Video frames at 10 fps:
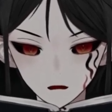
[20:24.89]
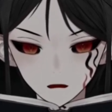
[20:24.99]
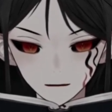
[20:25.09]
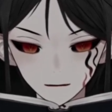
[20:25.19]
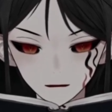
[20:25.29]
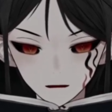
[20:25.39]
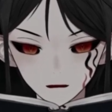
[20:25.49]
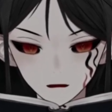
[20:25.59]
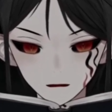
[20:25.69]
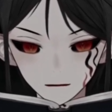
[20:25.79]
you could still
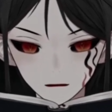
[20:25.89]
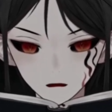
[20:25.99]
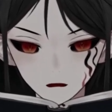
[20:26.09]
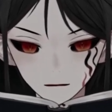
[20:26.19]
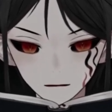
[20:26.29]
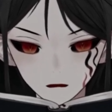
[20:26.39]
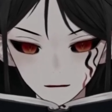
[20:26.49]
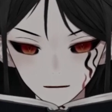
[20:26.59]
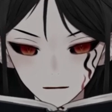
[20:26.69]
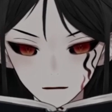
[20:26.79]
hear the other
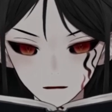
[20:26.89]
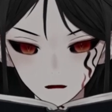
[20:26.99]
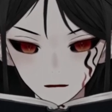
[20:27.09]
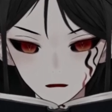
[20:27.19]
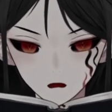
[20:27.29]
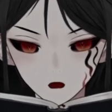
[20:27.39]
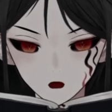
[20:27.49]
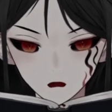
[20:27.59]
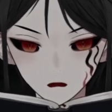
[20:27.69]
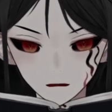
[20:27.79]
person with the other
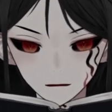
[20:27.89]
can.